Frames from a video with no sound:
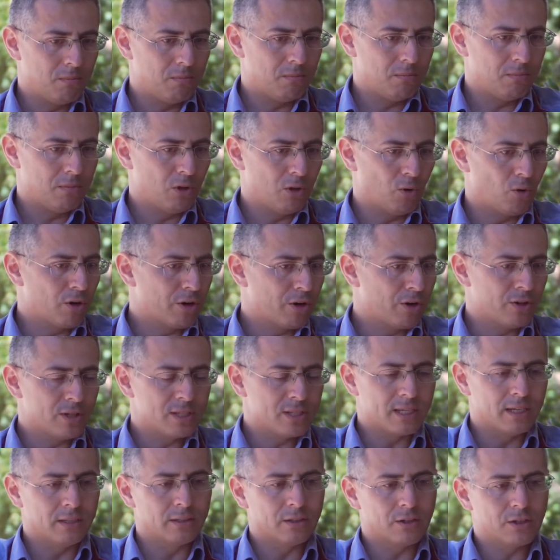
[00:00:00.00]
the Organoid
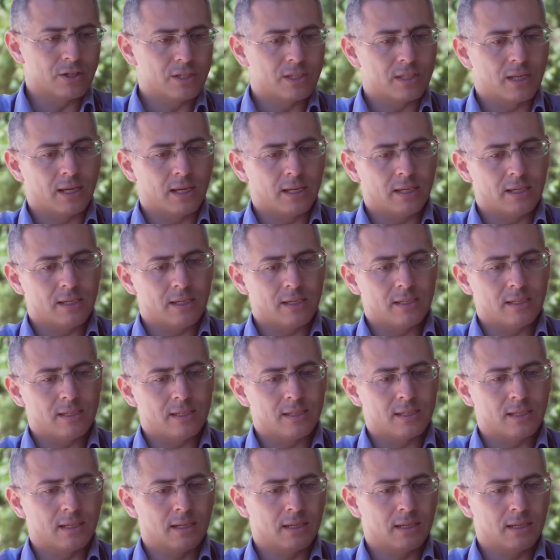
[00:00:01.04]
Center studies